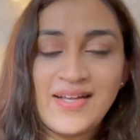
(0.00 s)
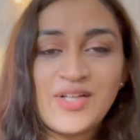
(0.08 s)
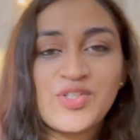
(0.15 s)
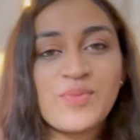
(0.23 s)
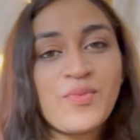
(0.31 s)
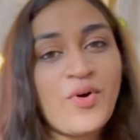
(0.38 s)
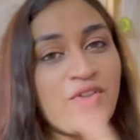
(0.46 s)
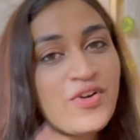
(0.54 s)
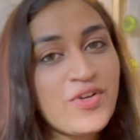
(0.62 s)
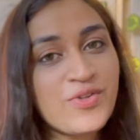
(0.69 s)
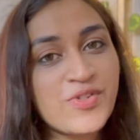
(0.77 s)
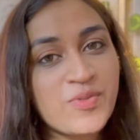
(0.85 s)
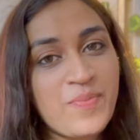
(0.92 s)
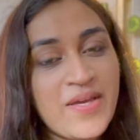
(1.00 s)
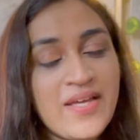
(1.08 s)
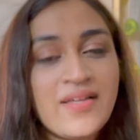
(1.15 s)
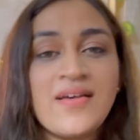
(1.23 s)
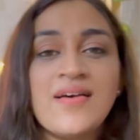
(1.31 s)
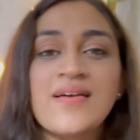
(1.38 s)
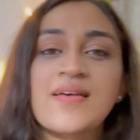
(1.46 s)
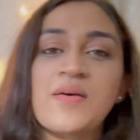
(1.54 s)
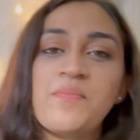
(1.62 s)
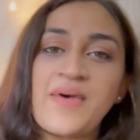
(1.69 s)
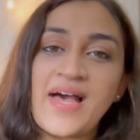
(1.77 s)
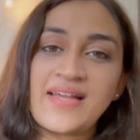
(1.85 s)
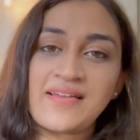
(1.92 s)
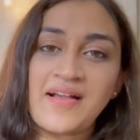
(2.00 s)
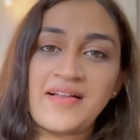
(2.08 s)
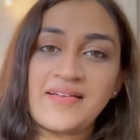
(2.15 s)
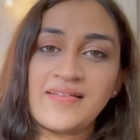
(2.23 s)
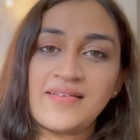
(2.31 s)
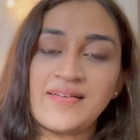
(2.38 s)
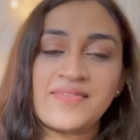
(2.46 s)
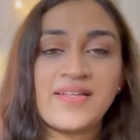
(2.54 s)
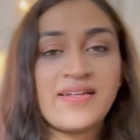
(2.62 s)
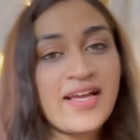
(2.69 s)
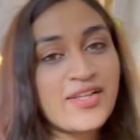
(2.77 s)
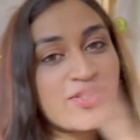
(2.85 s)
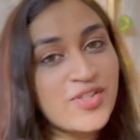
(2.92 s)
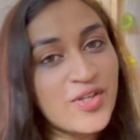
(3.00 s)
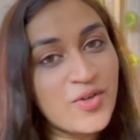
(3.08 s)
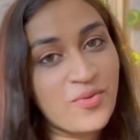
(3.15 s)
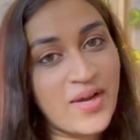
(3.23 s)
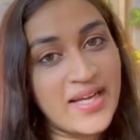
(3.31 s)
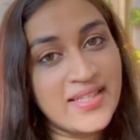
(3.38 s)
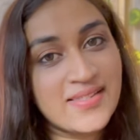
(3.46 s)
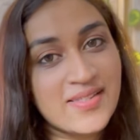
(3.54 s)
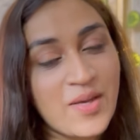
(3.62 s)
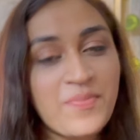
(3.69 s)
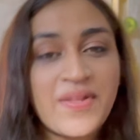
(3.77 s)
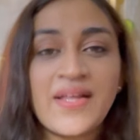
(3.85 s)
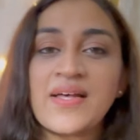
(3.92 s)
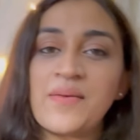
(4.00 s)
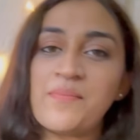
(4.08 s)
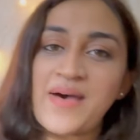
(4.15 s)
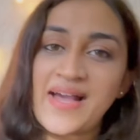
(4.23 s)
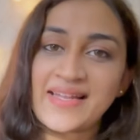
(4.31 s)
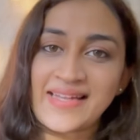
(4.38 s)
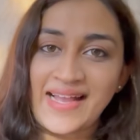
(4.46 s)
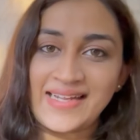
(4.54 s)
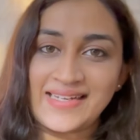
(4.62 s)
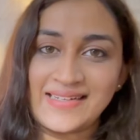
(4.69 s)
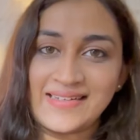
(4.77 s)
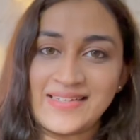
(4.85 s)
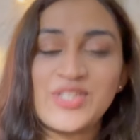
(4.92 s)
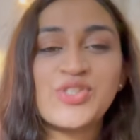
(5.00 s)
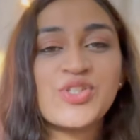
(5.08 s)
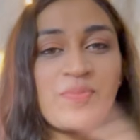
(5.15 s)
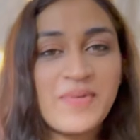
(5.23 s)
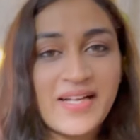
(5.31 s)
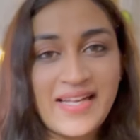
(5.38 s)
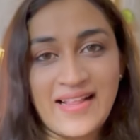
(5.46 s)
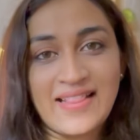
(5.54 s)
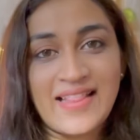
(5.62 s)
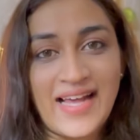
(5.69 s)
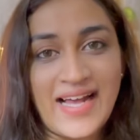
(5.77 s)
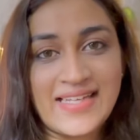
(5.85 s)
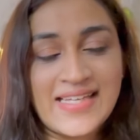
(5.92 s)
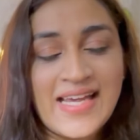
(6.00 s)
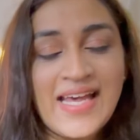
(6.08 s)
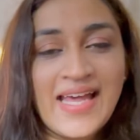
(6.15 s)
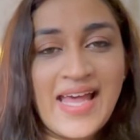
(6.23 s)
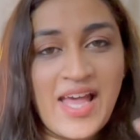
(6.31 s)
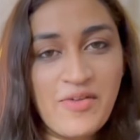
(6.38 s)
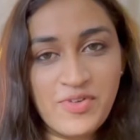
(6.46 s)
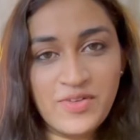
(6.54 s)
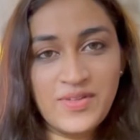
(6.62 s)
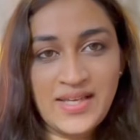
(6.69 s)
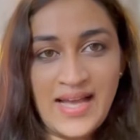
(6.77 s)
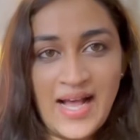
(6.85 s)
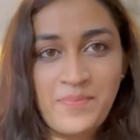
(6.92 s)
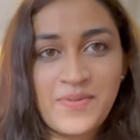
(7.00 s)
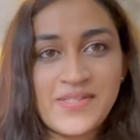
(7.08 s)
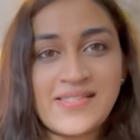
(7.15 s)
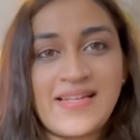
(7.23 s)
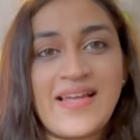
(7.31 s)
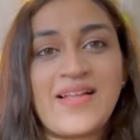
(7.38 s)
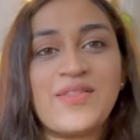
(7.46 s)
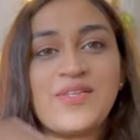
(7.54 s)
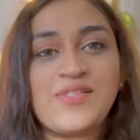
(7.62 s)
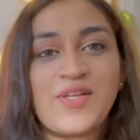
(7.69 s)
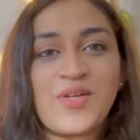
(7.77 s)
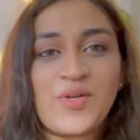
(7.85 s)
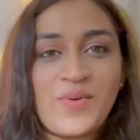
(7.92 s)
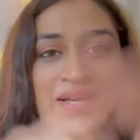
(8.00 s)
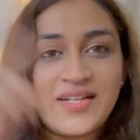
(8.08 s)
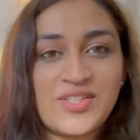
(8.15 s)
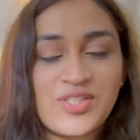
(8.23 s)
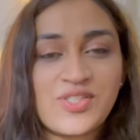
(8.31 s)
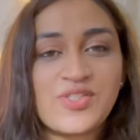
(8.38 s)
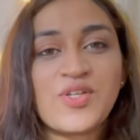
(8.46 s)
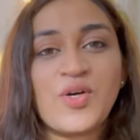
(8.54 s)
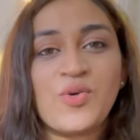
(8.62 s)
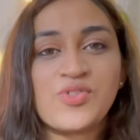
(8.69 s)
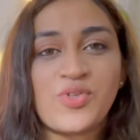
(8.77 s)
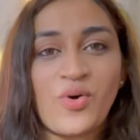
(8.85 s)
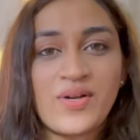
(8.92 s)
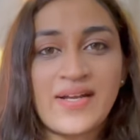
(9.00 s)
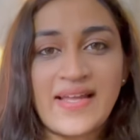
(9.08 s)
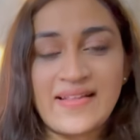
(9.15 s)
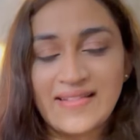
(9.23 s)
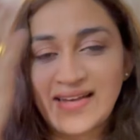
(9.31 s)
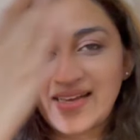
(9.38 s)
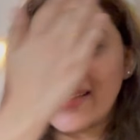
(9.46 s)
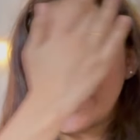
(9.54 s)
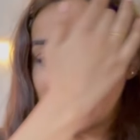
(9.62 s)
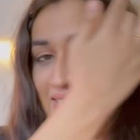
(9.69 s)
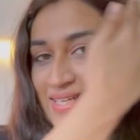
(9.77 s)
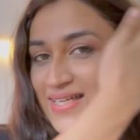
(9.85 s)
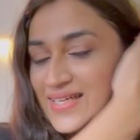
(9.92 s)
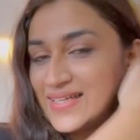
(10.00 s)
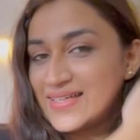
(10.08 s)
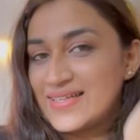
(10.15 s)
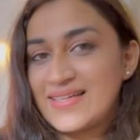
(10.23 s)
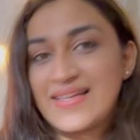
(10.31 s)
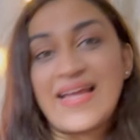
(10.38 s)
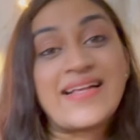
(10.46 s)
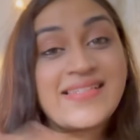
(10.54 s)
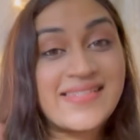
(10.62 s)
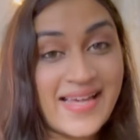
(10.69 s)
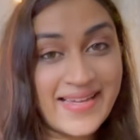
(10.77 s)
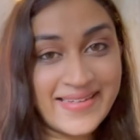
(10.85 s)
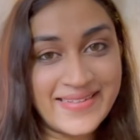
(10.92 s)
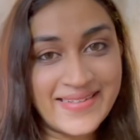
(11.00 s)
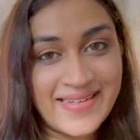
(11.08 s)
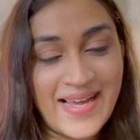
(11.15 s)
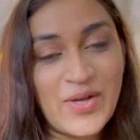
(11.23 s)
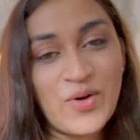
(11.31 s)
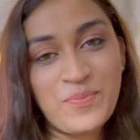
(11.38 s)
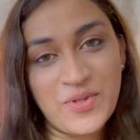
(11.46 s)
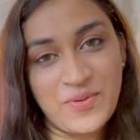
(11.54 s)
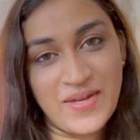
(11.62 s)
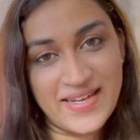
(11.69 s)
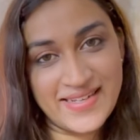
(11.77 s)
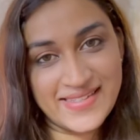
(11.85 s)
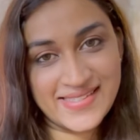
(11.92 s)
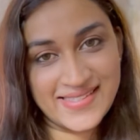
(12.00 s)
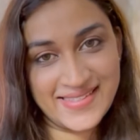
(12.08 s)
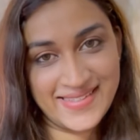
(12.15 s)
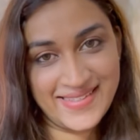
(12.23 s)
Tomorrow you speak, come back and learn. The next day you write something, come back and learn. It should be like that. Everything happens like this, you know. It just goes on like that. Like a cycle. I hope you get it.